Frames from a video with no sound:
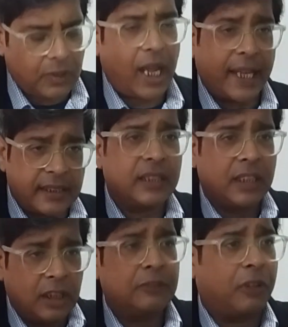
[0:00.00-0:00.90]
and
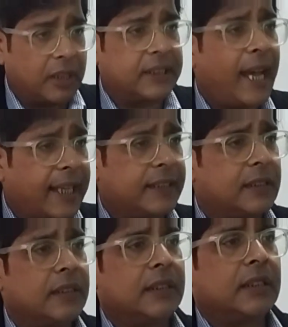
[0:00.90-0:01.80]
for
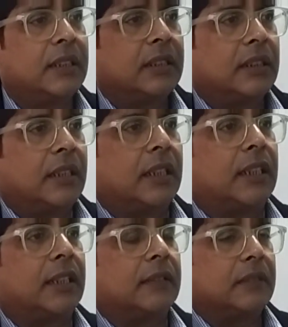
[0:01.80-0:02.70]
that,
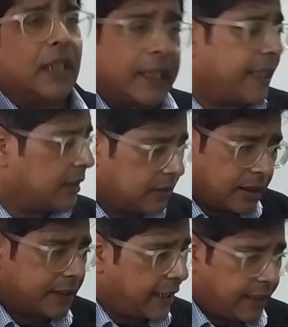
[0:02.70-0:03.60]
again,
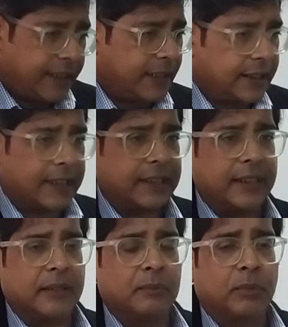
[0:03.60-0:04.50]
a technique that
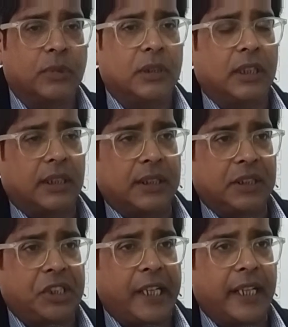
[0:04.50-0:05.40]
they
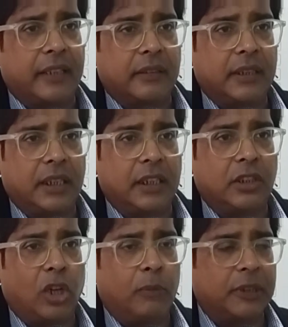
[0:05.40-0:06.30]
share
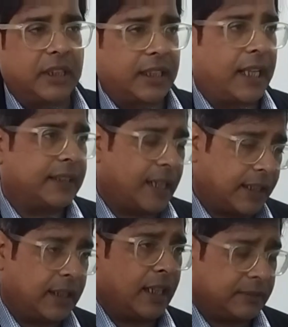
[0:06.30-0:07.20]
in common, and
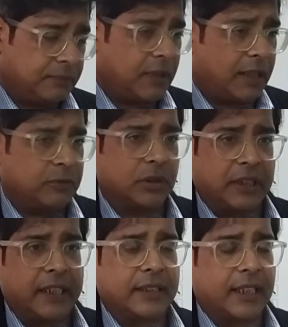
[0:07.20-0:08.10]
I
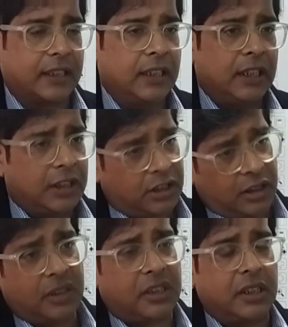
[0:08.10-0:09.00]
would think that
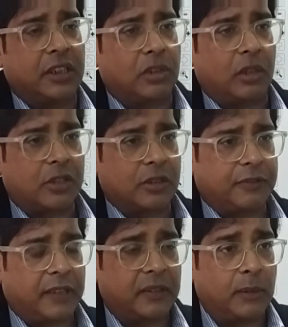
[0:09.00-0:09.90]
Rajarshi is also
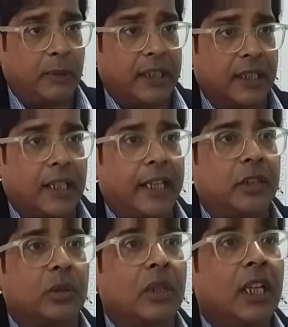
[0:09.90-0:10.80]
favorably
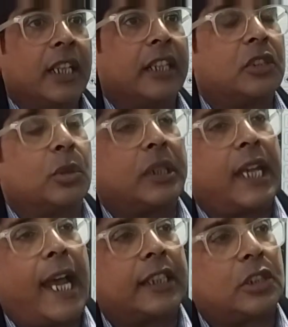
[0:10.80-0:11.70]
inclined to, is to
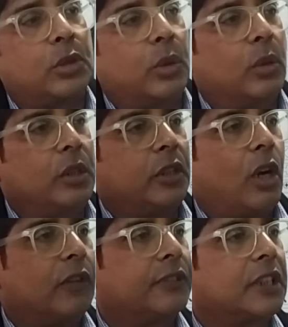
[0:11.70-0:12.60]
catch hold
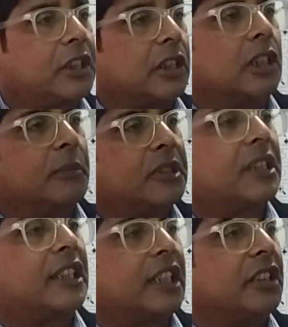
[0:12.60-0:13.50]
of the terms
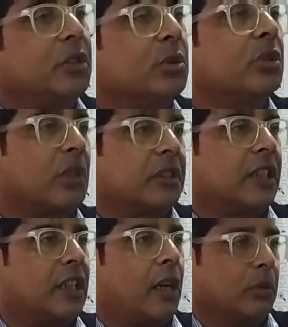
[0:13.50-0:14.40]
that are used on the
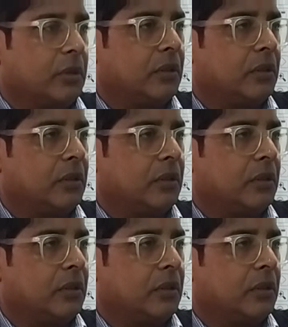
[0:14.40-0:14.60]
ground